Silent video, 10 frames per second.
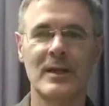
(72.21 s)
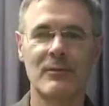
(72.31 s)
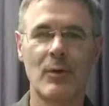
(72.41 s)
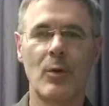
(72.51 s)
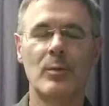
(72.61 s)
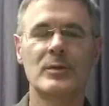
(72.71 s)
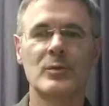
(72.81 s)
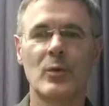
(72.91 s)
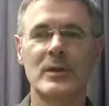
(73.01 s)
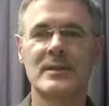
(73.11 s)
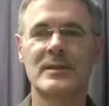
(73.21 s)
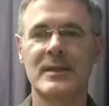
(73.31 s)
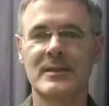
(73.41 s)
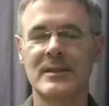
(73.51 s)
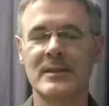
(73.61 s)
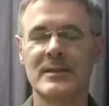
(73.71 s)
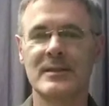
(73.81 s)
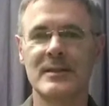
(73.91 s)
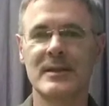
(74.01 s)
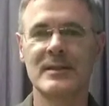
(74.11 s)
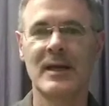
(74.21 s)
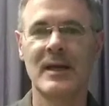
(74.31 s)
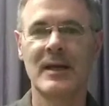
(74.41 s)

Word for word: And Romans 1 says this it says